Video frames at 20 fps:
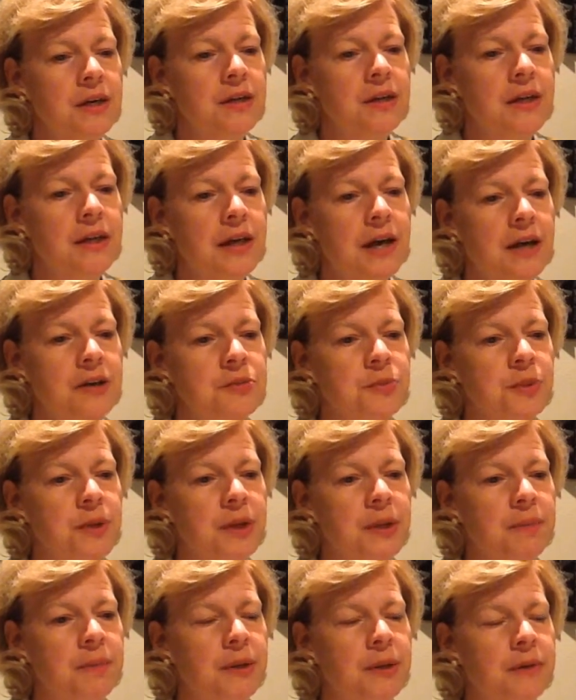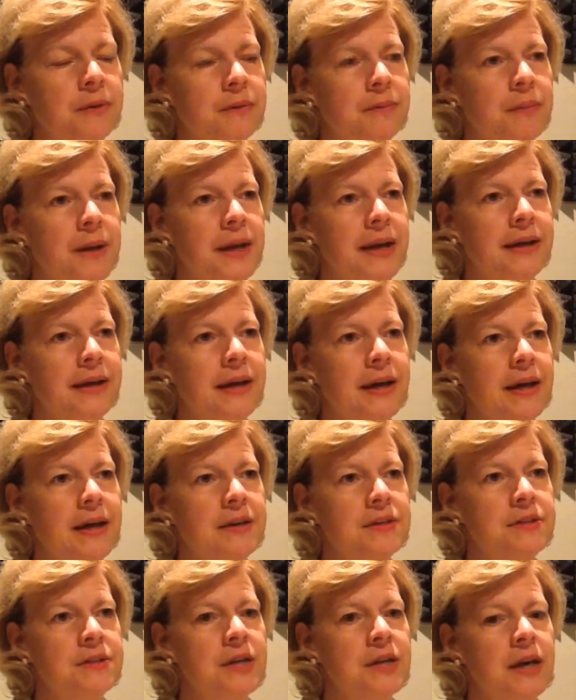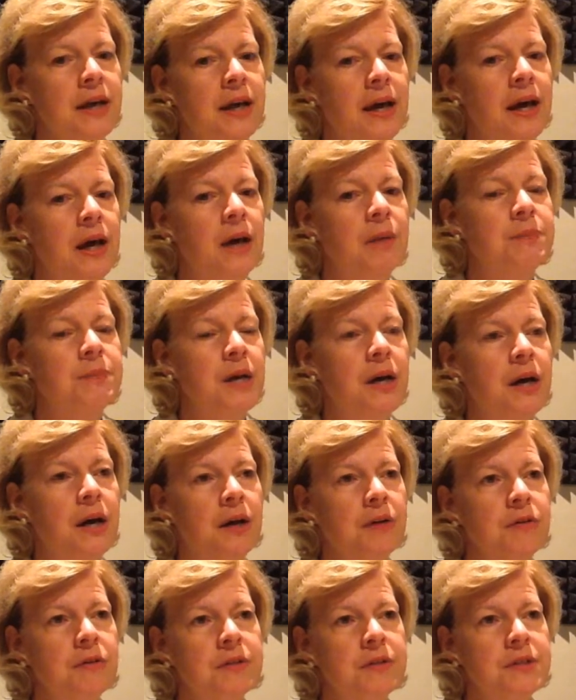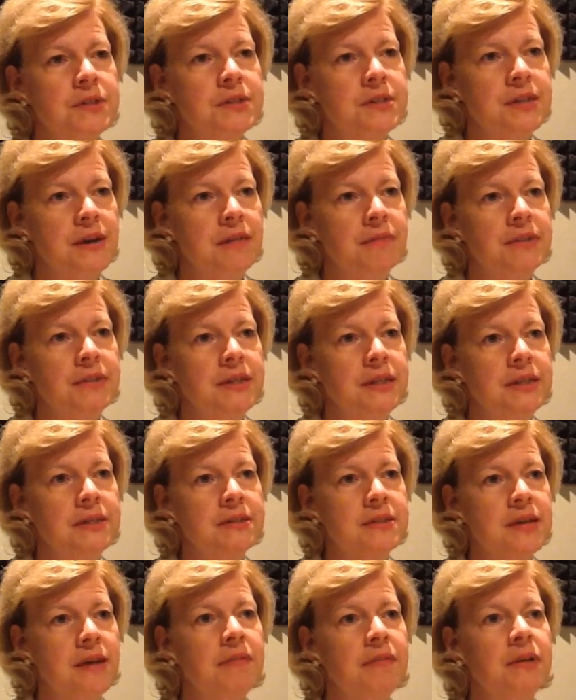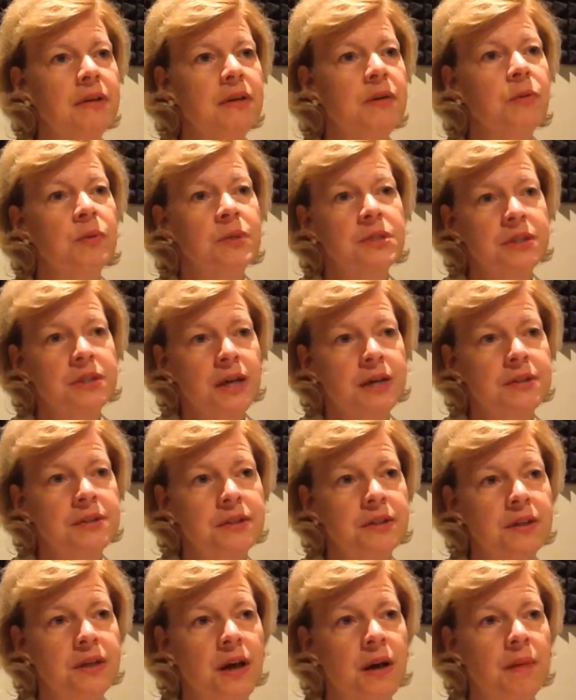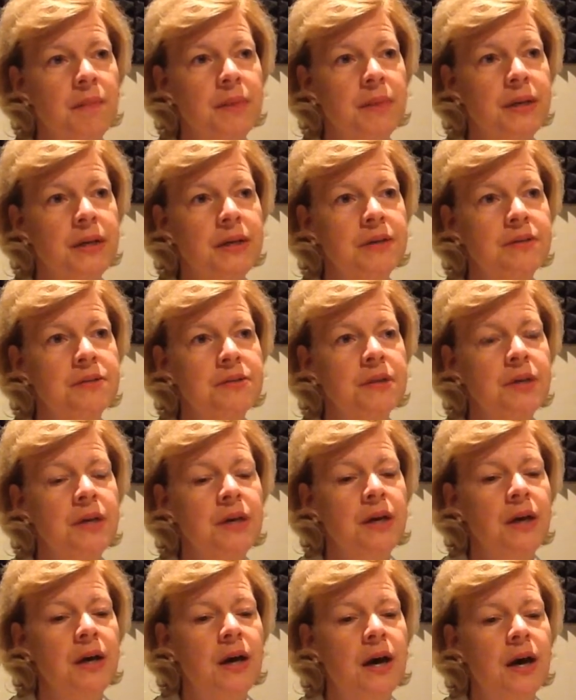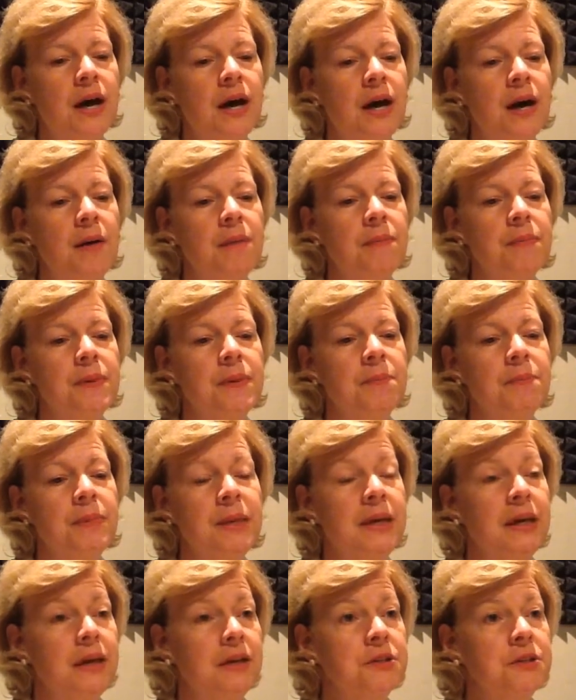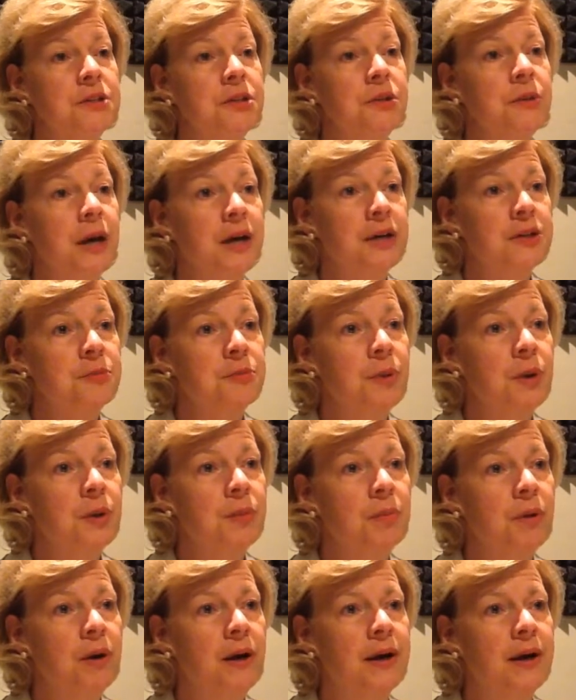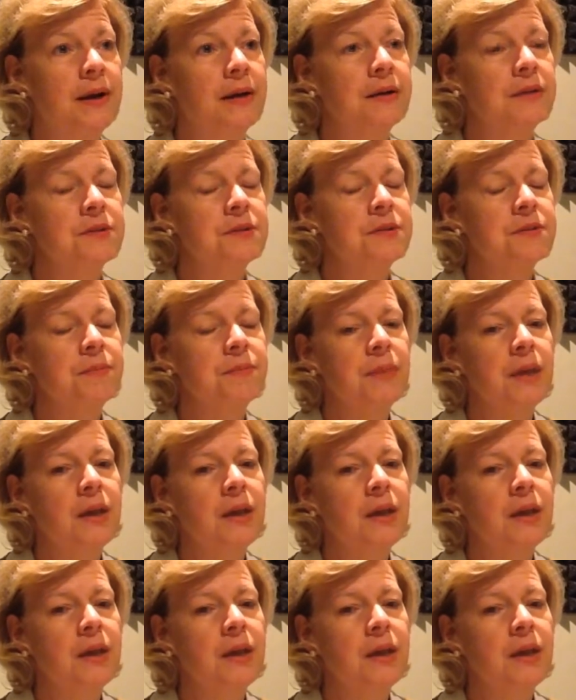the Export-Import Bank has helped 177 Wisconsin companies begin to export products.